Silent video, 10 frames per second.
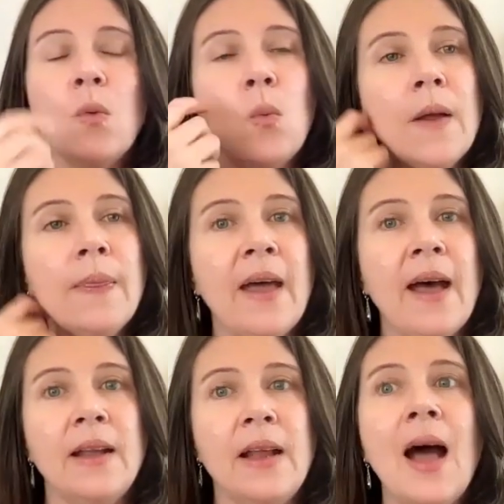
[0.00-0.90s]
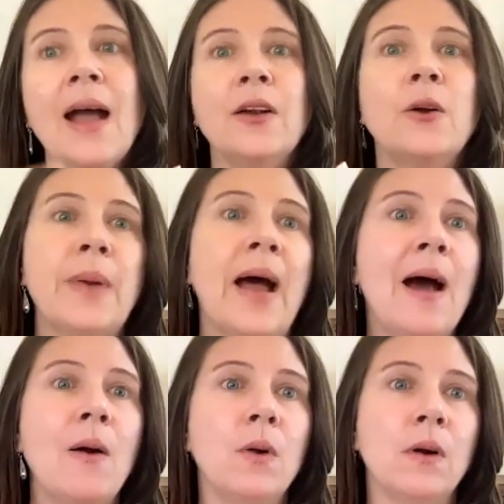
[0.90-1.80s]
what that higher
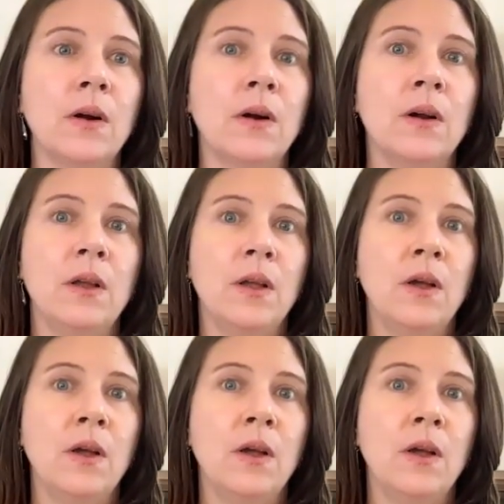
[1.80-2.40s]
power